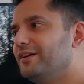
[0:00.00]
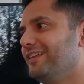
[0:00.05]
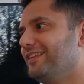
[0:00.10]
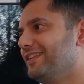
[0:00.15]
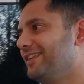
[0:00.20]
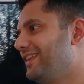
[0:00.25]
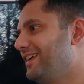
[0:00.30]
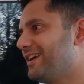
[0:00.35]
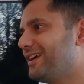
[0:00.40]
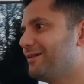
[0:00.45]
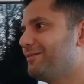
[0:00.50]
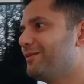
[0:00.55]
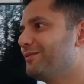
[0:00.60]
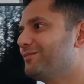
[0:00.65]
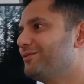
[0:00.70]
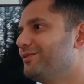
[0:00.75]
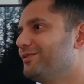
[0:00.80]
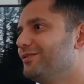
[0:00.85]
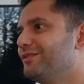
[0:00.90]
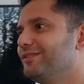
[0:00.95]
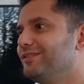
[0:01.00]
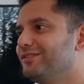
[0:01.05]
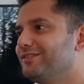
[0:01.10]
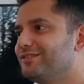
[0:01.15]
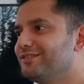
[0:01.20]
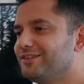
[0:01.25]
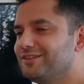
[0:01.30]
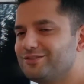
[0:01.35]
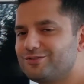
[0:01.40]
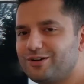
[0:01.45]
And then they came up to
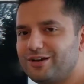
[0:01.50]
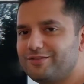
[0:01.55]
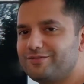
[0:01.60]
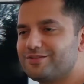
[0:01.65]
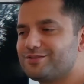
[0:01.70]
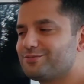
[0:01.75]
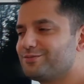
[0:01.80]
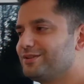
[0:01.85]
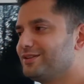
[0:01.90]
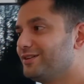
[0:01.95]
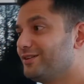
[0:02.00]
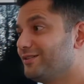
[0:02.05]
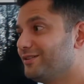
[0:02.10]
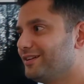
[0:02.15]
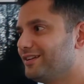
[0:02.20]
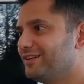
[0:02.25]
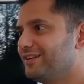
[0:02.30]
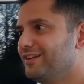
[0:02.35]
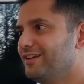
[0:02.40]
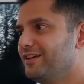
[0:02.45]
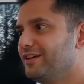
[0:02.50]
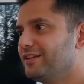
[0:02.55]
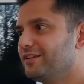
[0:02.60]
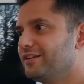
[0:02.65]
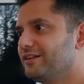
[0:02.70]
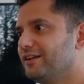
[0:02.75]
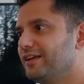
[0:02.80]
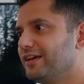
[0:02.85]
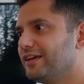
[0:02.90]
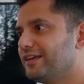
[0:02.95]
the driver's window and
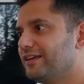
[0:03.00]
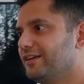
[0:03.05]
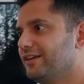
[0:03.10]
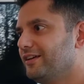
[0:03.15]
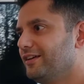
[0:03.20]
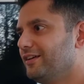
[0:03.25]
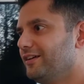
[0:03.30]
they're like,